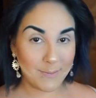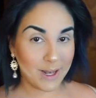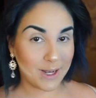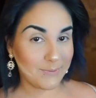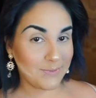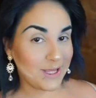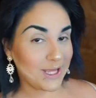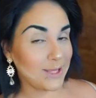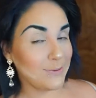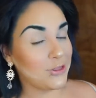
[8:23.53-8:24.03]
at
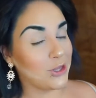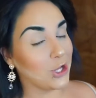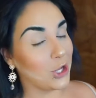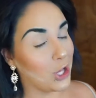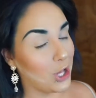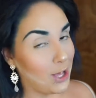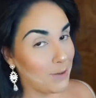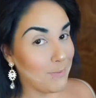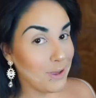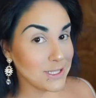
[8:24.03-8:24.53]
me in the
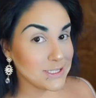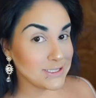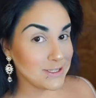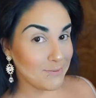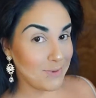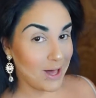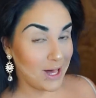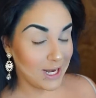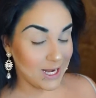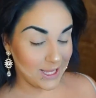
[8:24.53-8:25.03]
comments
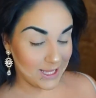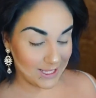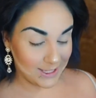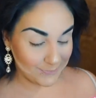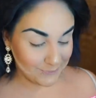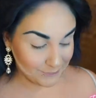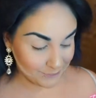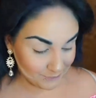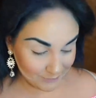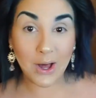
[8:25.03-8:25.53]
about it.
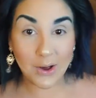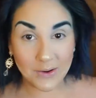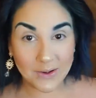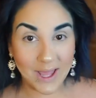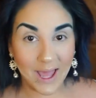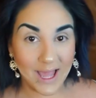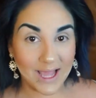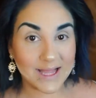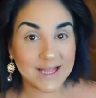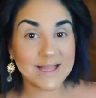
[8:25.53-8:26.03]

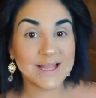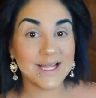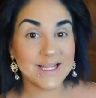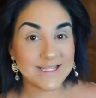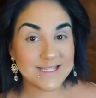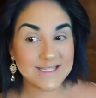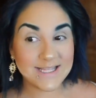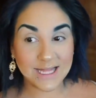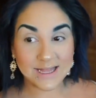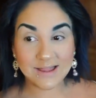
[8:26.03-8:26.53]
Okay,
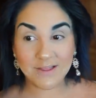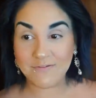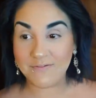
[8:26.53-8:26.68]
let's set the